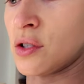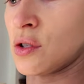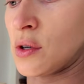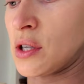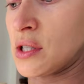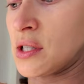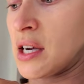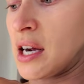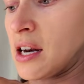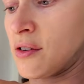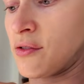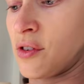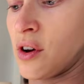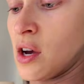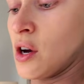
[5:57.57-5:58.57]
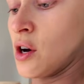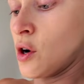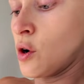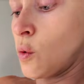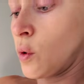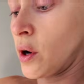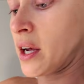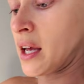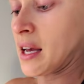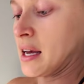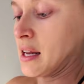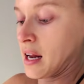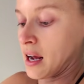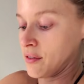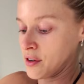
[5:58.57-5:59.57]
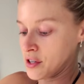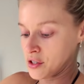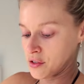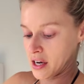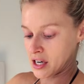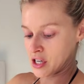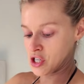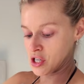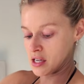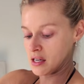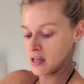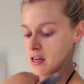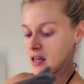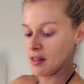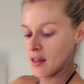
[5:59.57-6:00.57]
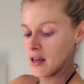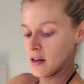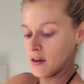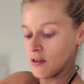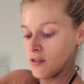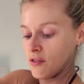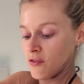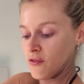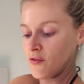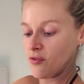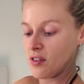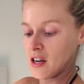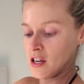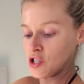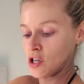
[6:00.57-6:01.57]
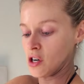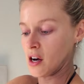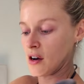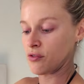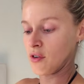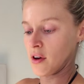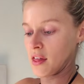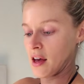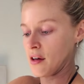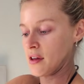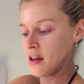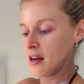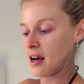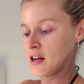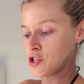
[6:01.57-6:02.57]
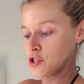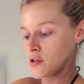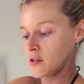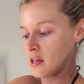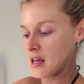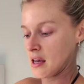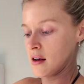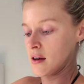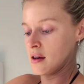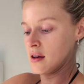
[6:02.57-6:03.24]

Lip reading: So I just kind of work it in every direction and then finish it off with how they naturally